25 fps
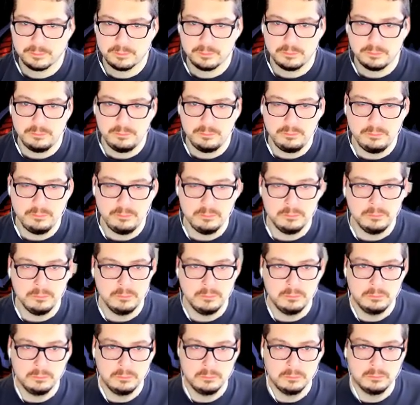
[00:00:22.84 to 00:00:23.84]

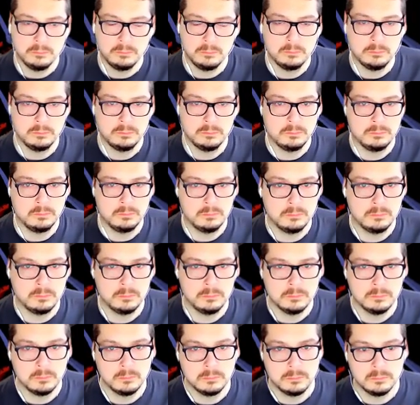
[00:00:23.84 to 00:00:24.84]

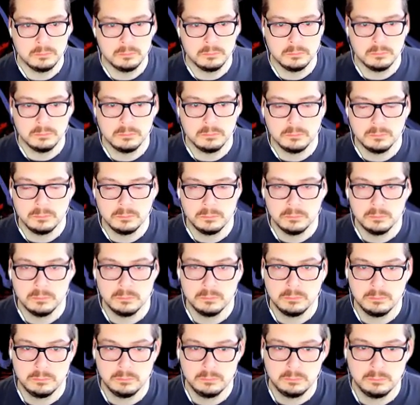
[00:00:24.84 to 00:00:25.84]

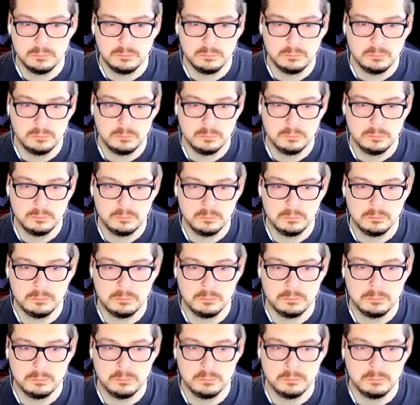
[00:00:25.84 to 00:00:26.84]

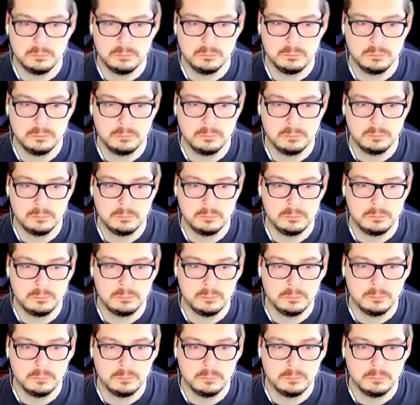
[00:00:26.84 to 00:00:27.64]
(not speaking)